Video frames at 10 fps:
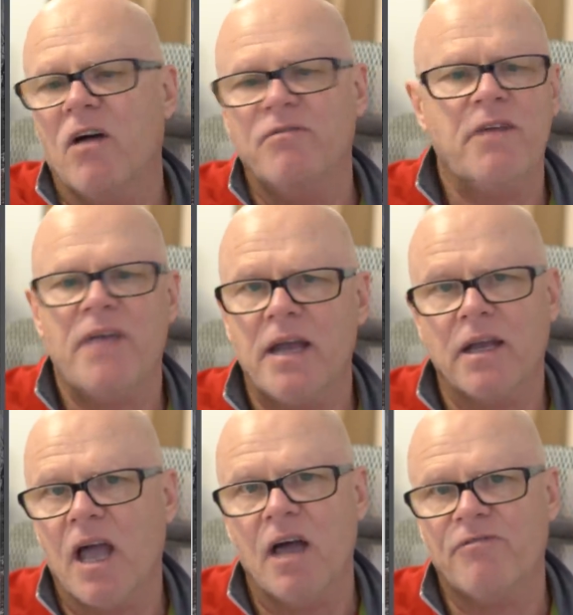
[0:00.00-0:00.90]
I've never had a
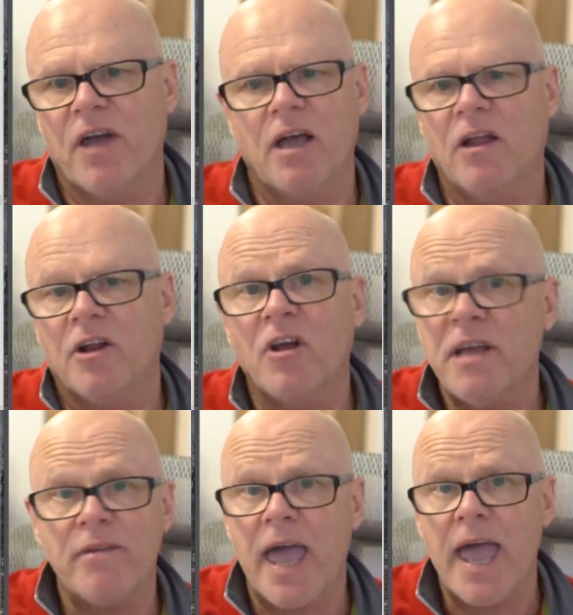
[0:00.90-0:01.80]
card fail, and I
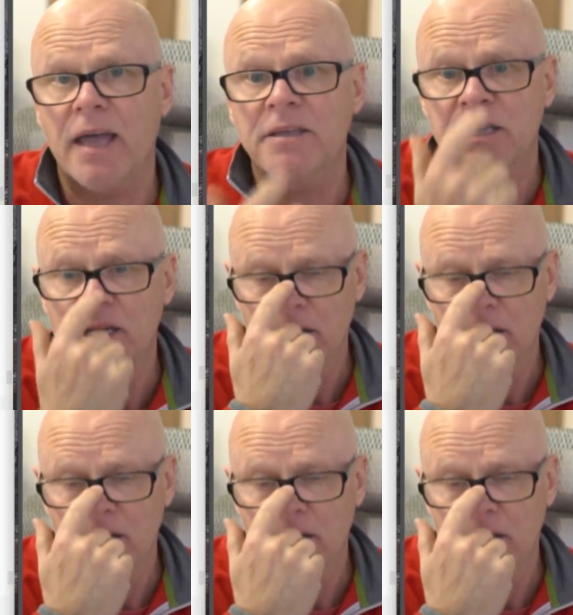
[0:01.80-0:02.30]
never had.